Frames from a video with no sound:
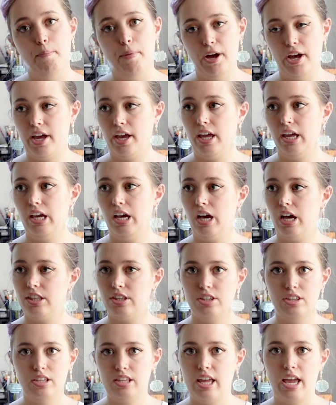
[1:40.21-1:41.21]
but
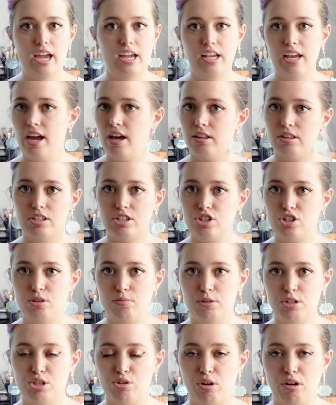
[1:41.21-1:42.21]
other than that, yeah, this should
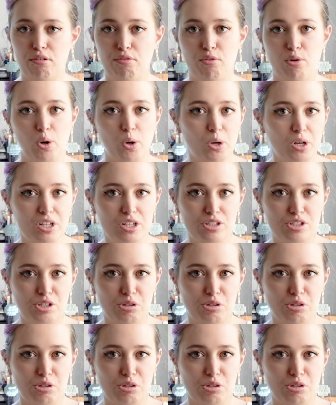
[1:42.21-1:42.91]
be straightforward